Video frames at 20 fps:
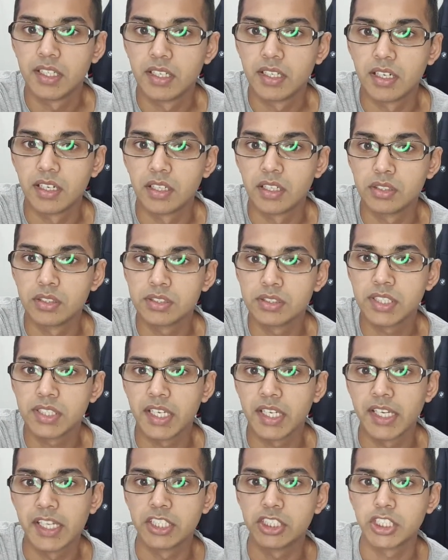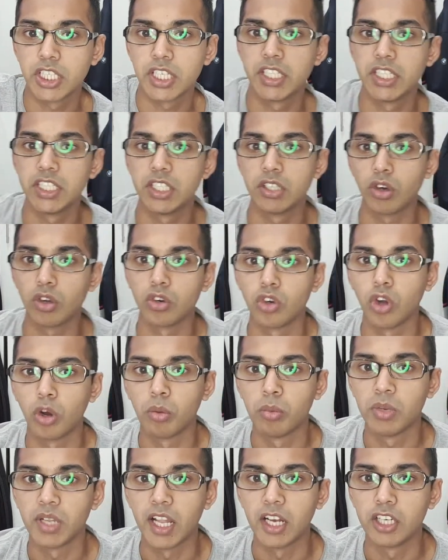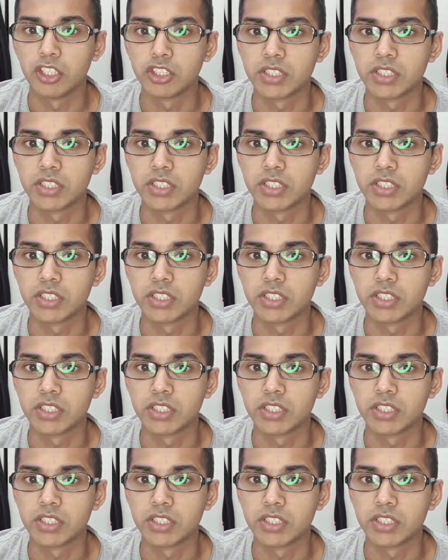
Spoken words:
How is the HID on normal halogen